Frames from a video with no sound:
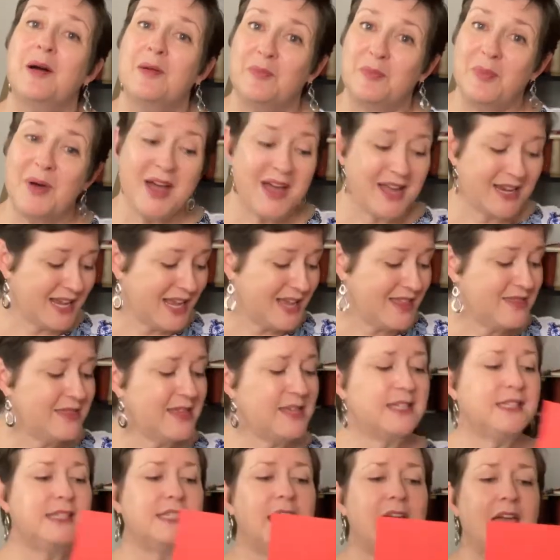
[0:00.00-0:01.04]
But in
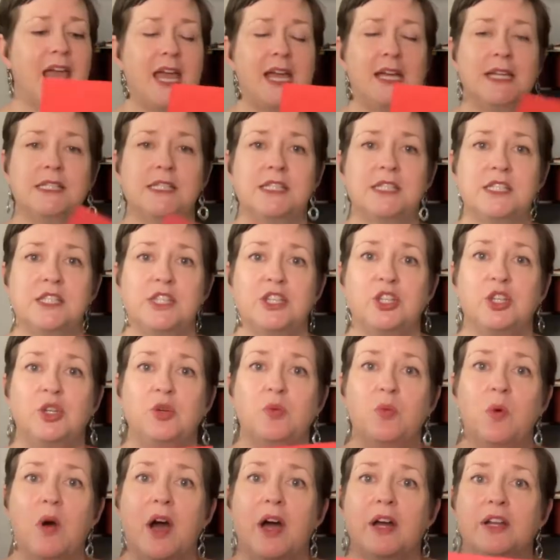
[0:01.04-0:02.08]
this case, you
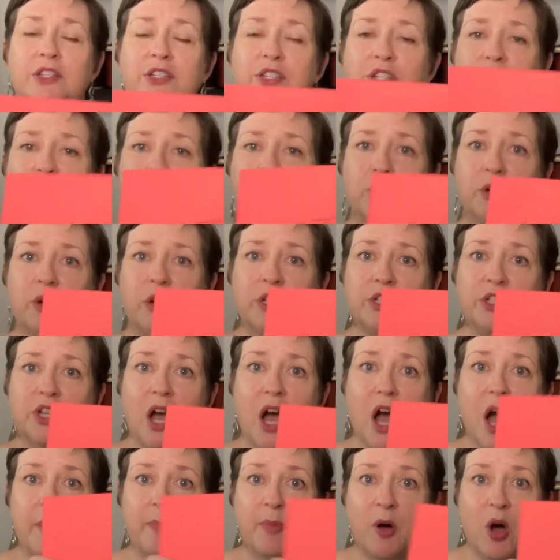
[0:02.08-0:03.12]
want your
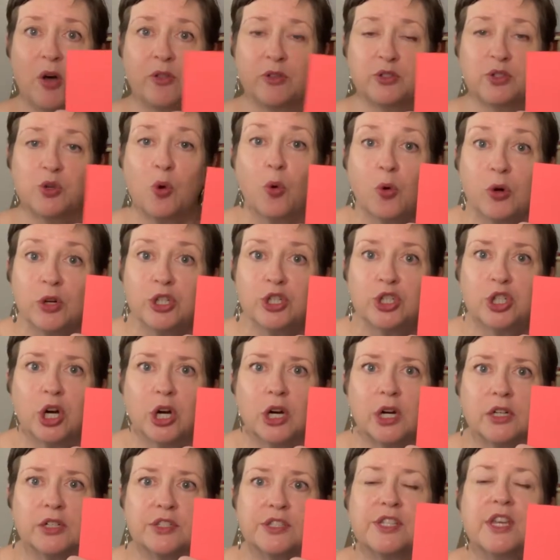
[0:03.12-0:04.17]
top, all those orange
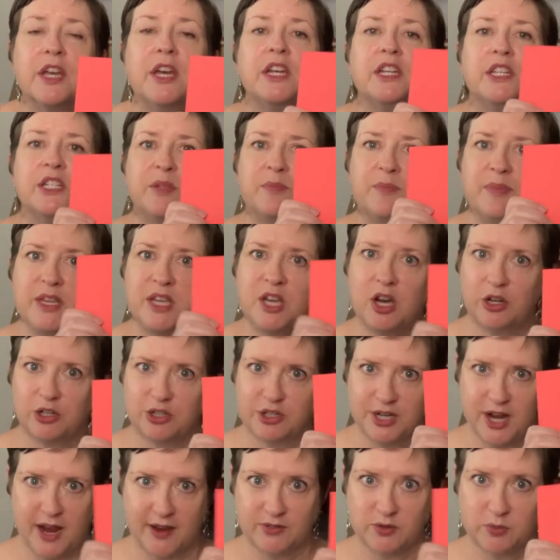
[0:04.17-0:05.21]
yarns to be on
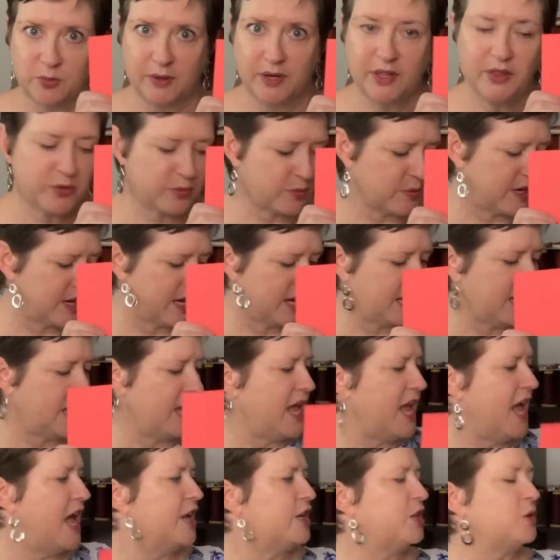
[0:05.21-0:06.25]
shafts one and three,
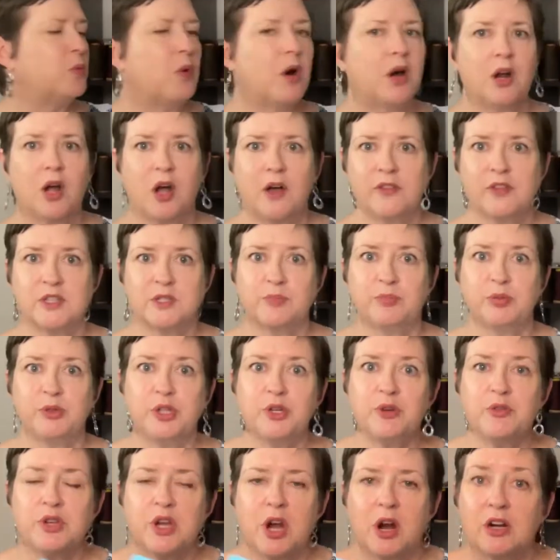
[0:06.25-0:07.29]
and you want all those
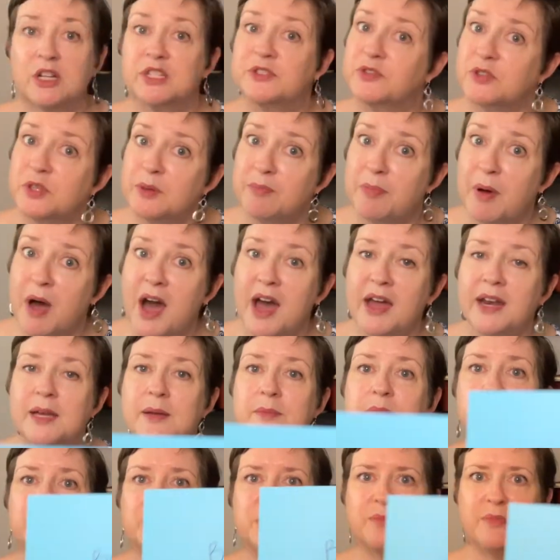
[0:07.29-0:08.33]
blue yarns for the
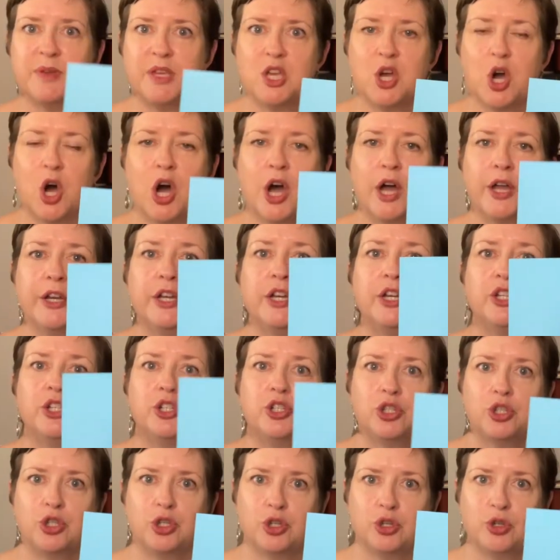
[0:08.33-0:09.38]
bottom to be on
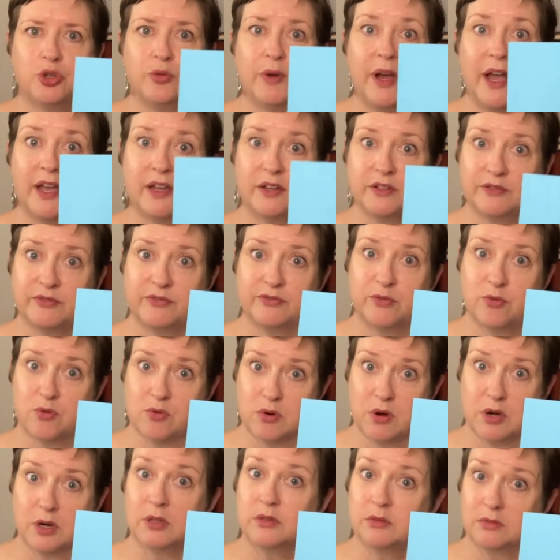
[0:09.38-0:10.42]
two and
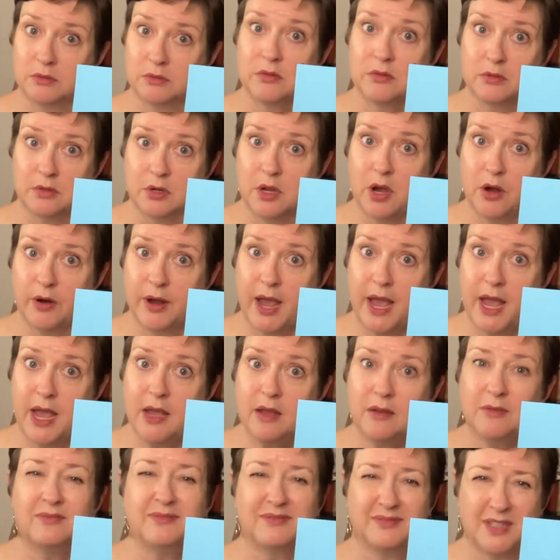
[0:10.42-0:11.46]
four, okay?
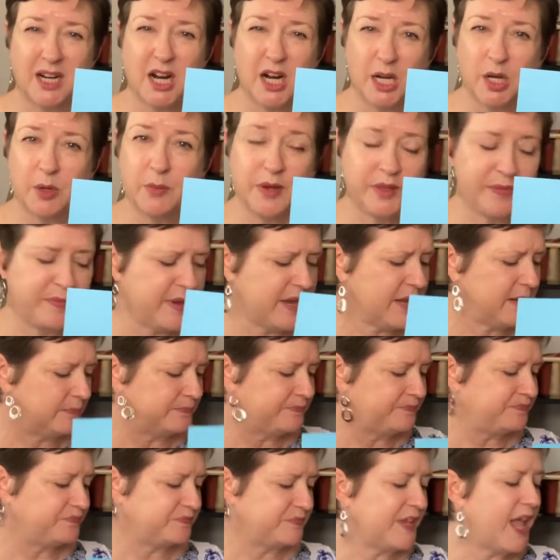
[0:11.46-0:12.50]
Are you with me?
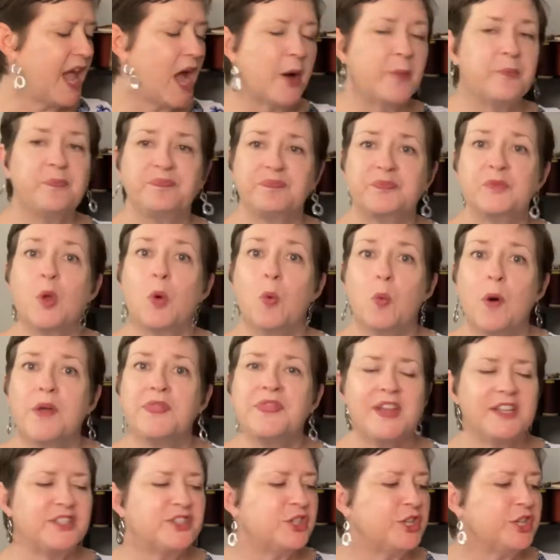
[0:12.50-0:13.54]
Now, what
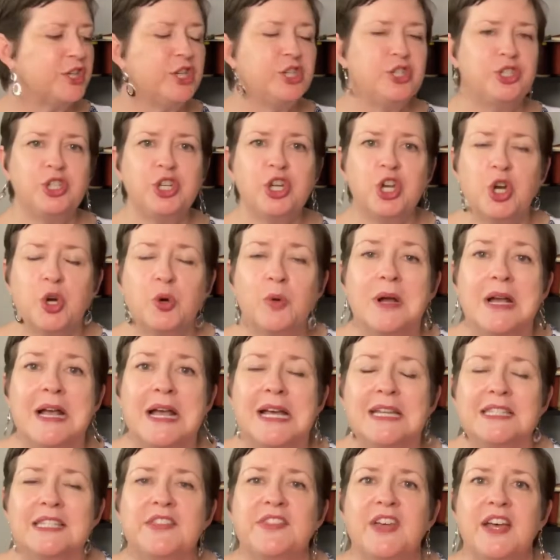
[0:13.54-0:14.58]
that's going to do
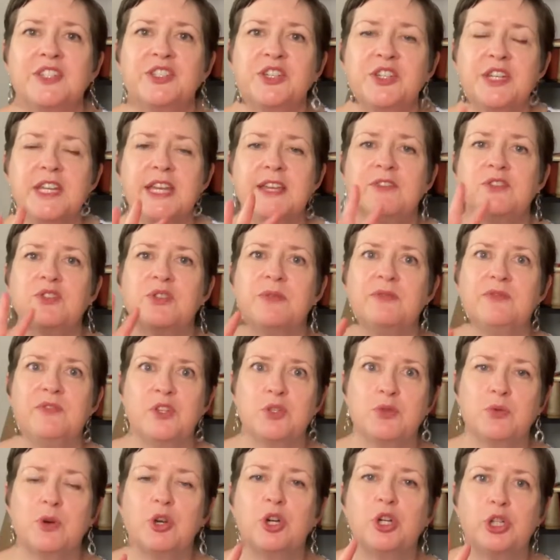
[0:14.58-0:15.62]
is that that's going to give you some
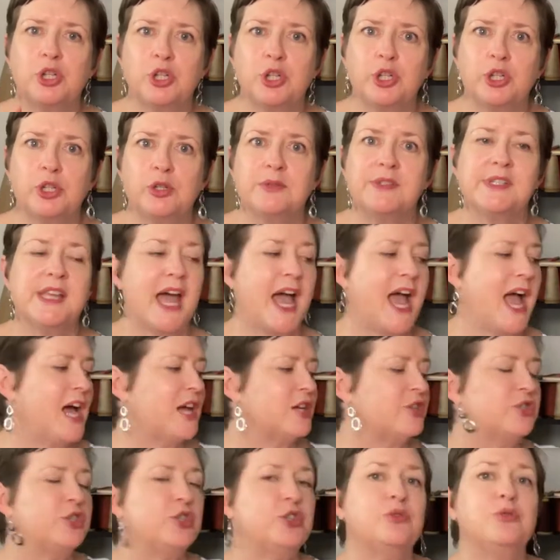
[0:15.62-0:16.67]
visual clues
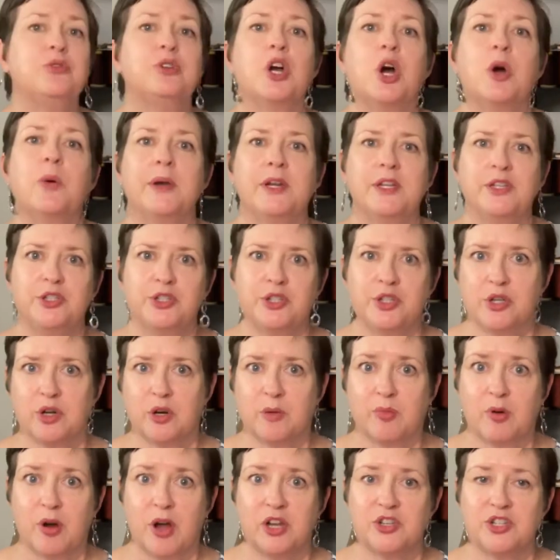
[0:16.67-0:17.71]
as you go into your
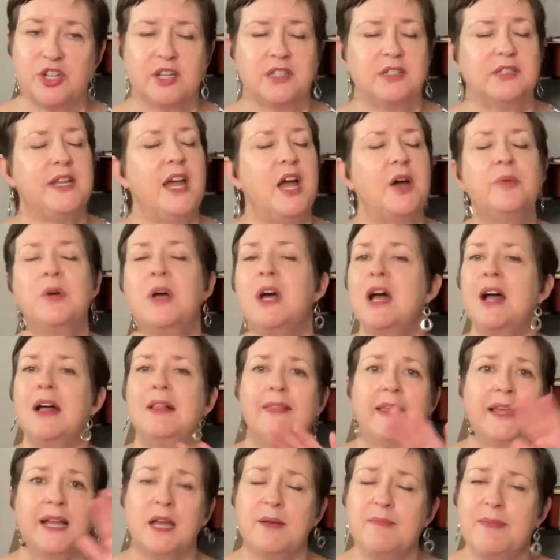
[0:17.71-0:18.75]
project. Now,
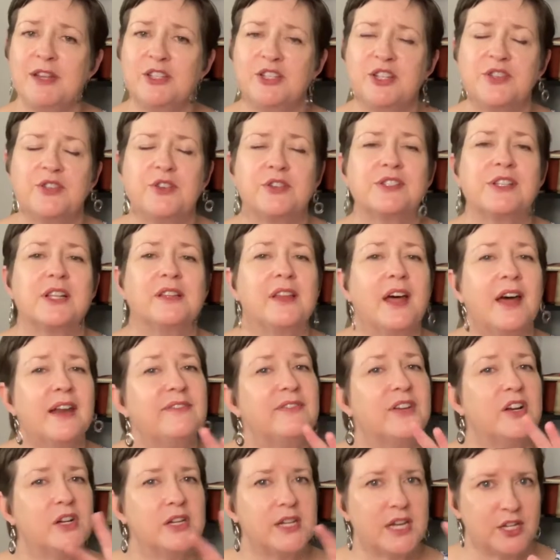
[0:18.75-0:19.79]
like I mentioned, there's a lot of
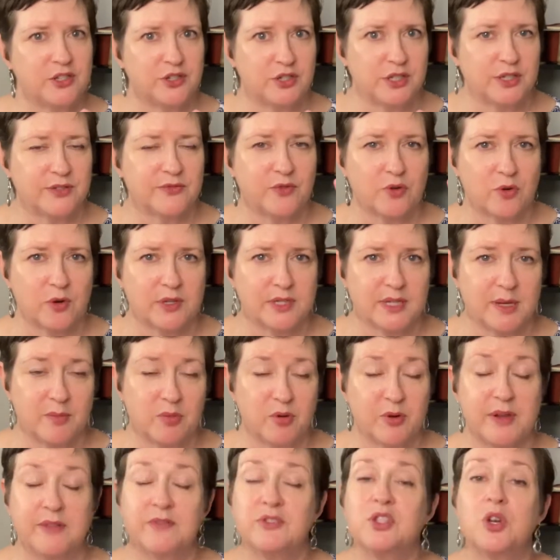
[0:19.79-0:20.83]
variations for double
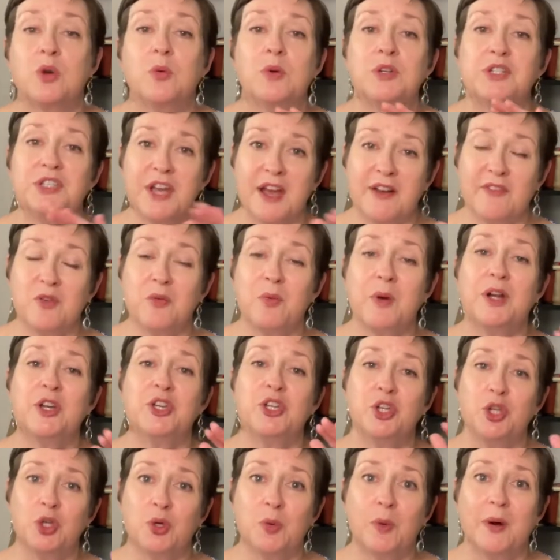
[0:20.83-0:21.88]
weave, so whichever one
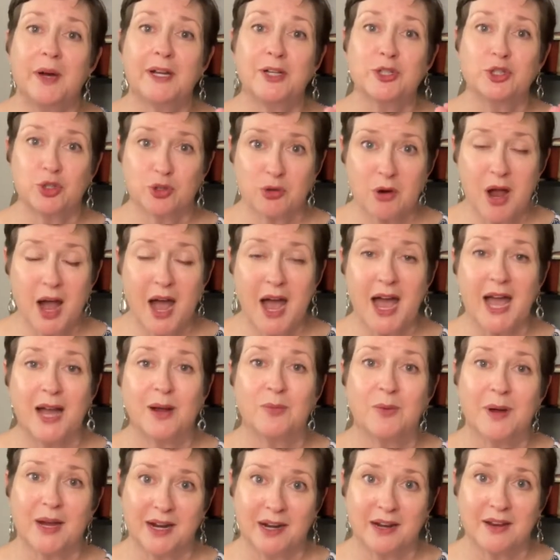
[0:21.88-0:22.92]
you want to try
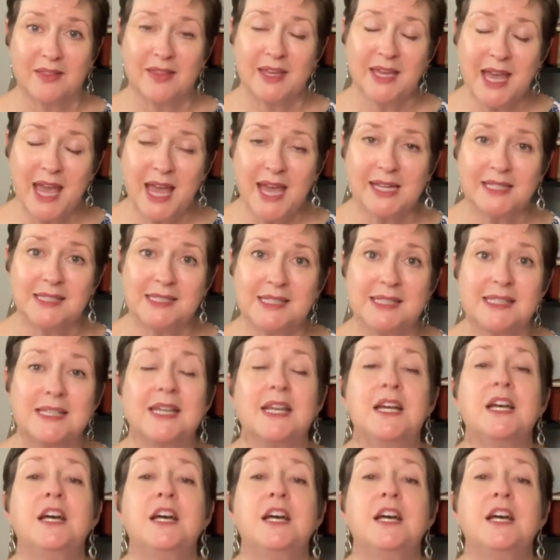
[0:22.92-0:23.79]
right out of the gates,